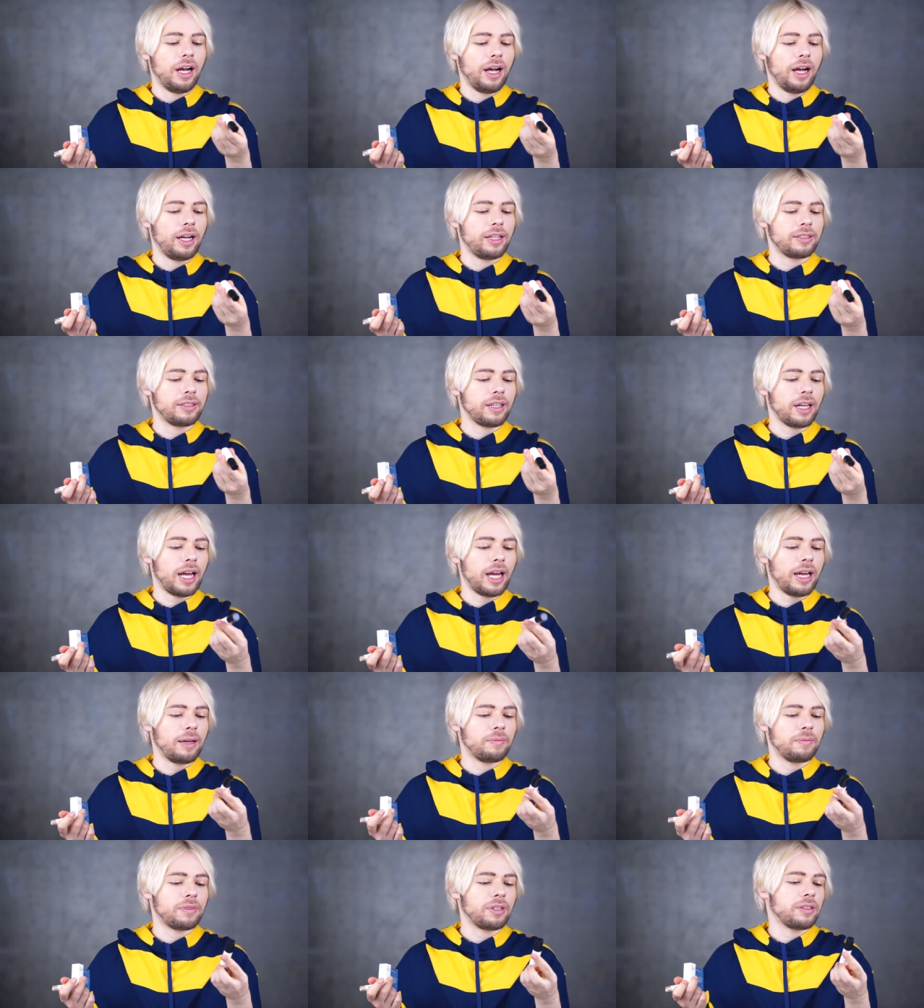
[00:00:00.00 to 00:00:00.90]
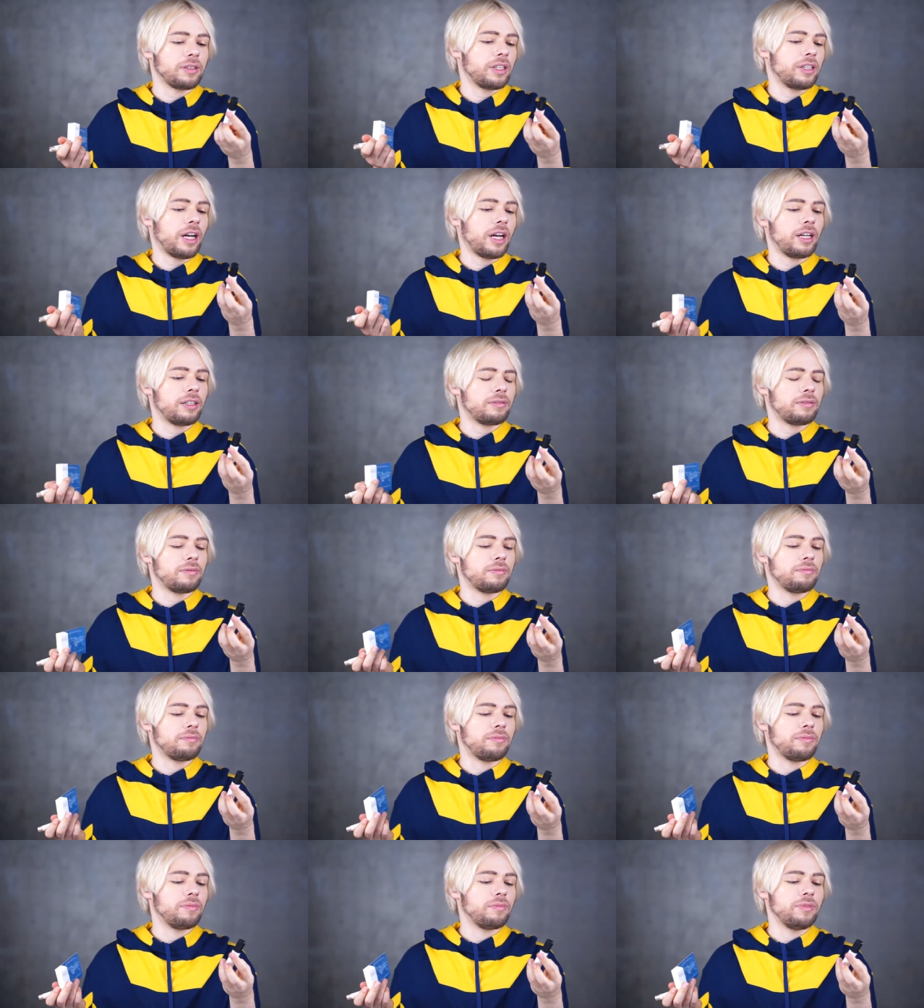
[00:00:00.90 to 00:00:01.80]
uh, until I until they're not
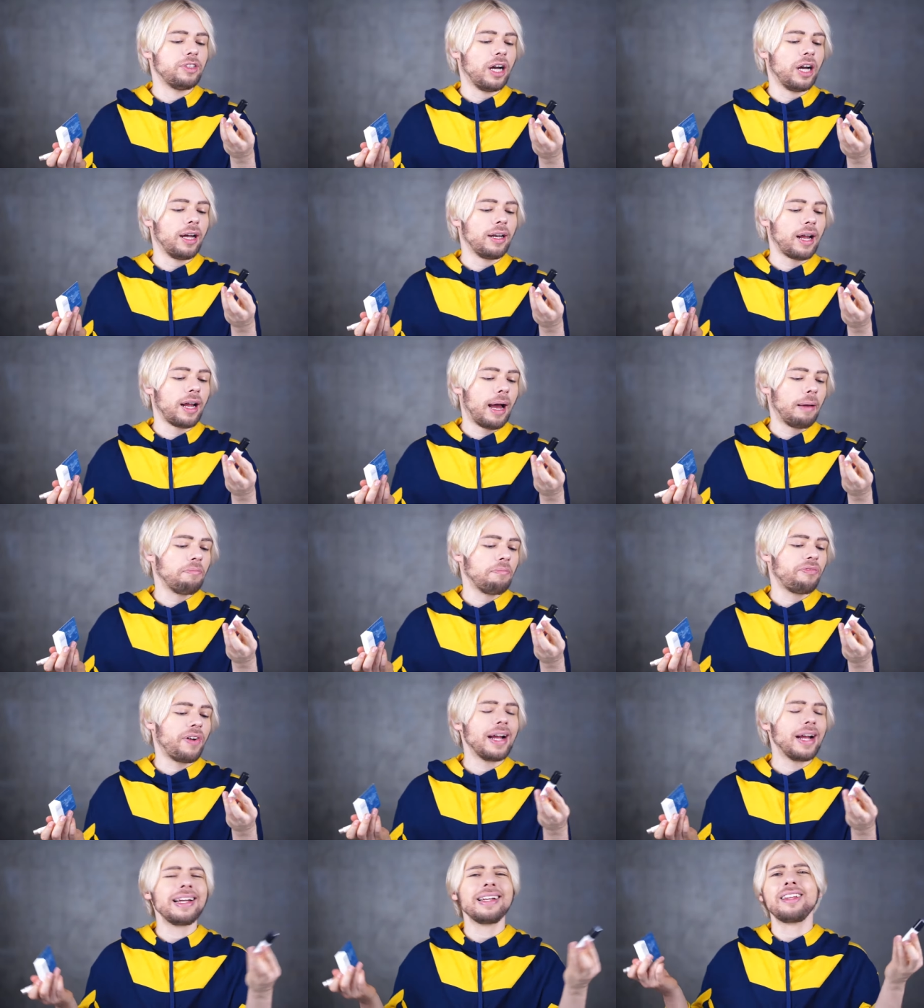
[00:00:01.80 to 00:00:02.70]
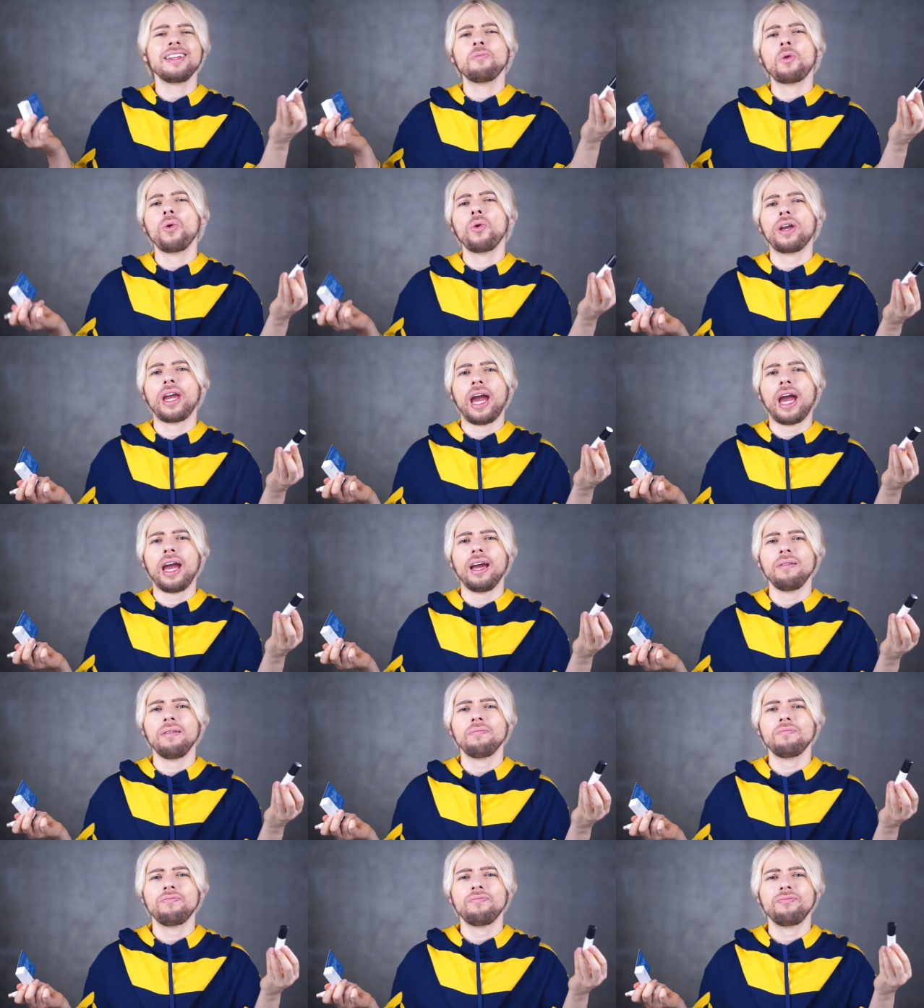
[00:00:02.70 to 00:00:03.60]
done. I'm finding them
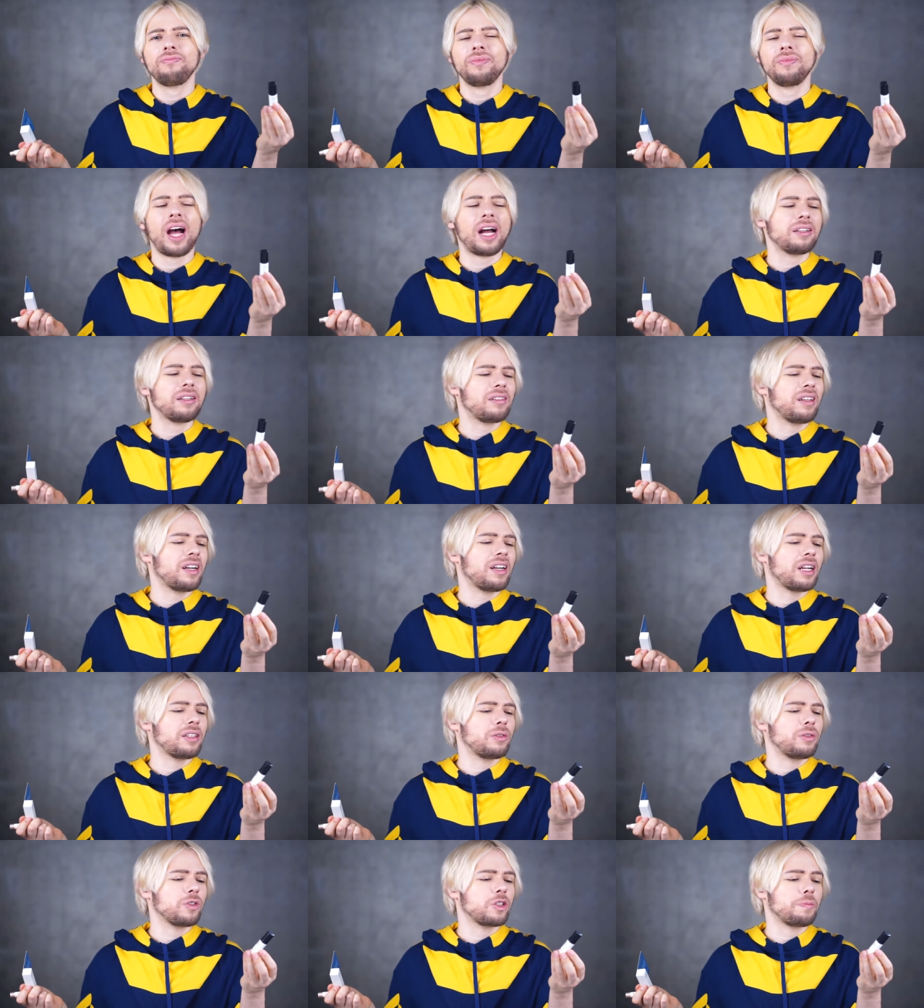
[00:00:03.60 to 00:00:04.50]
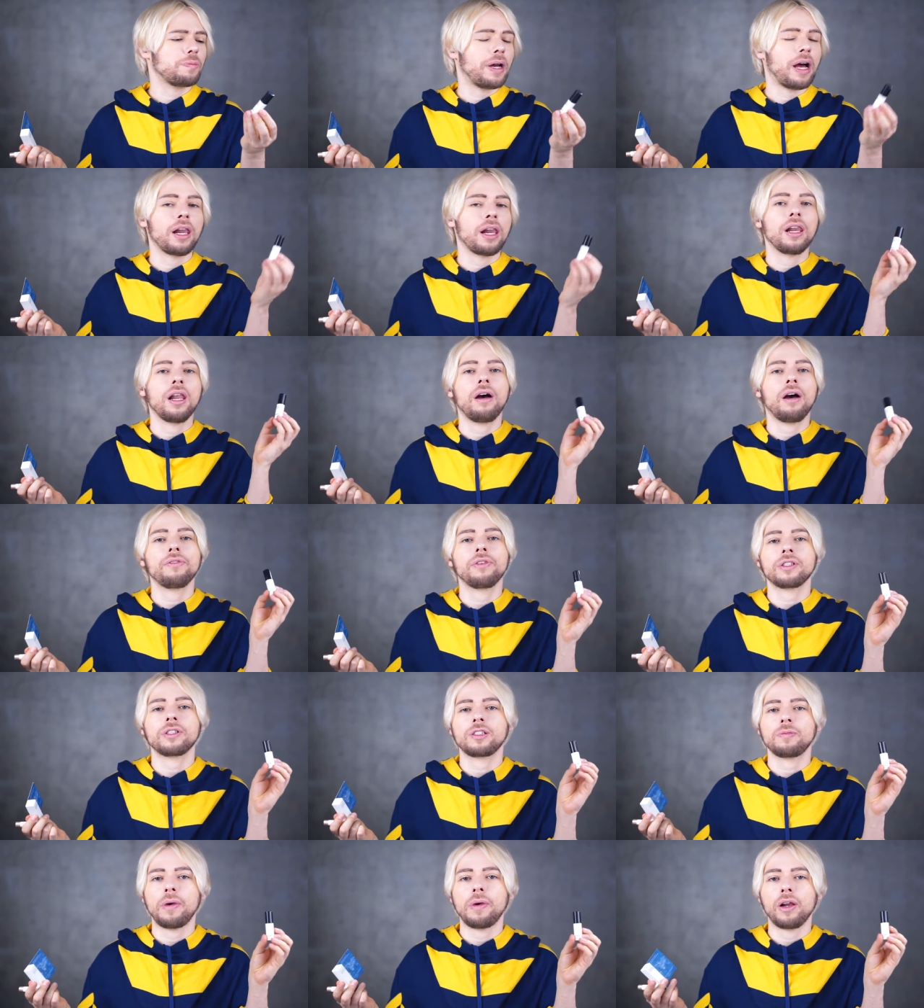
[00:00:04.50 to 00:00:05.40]
okay. Not they're not too bad. I love
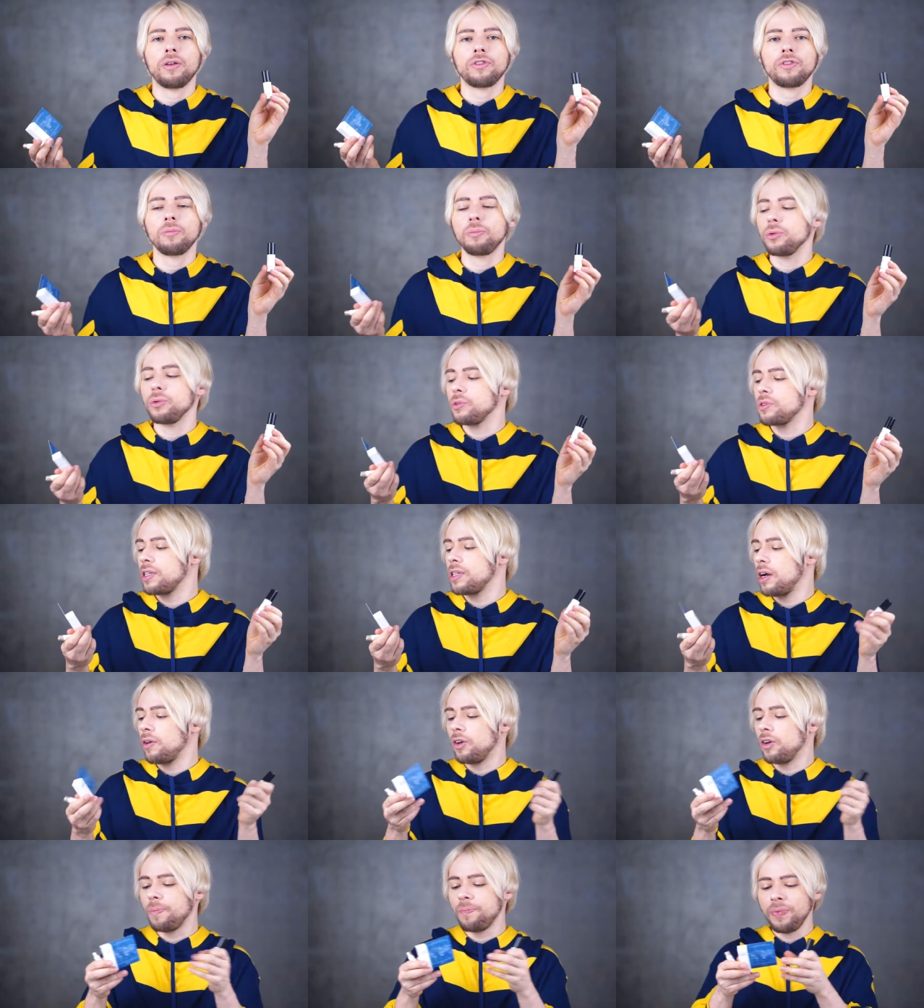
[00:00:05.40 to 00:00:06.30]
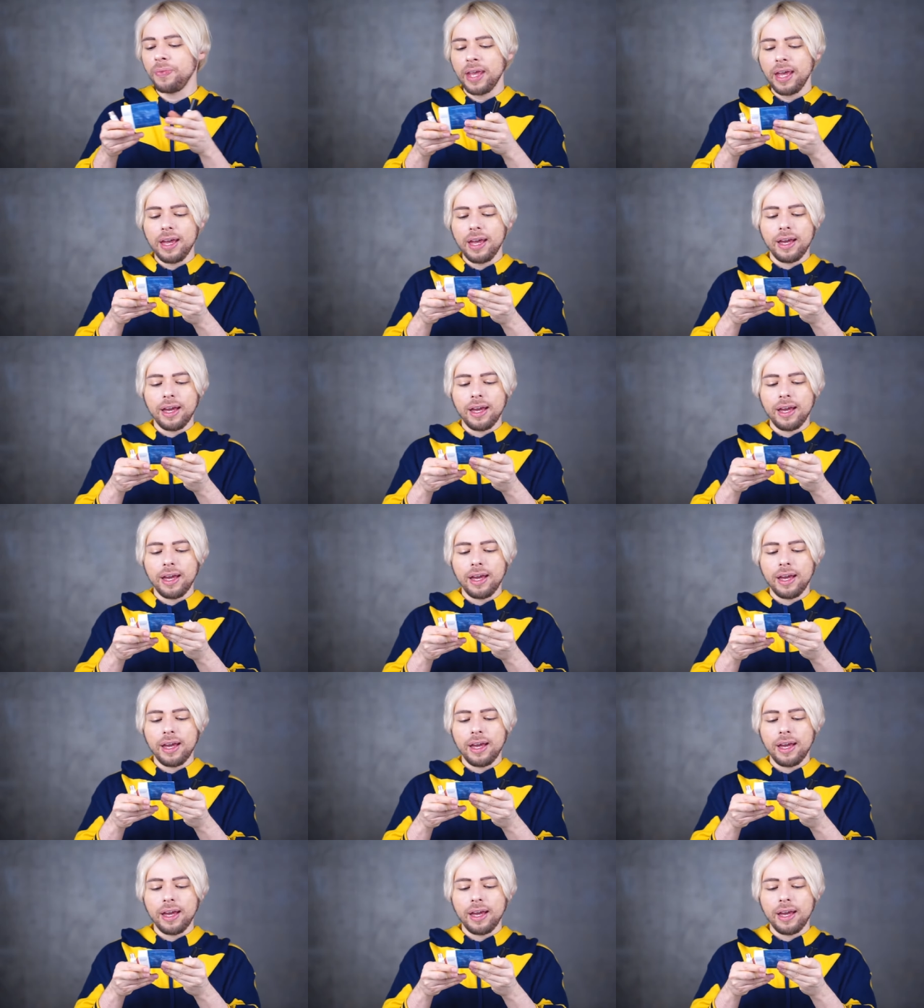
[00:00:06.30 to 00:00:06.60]
the smell of the blue serum.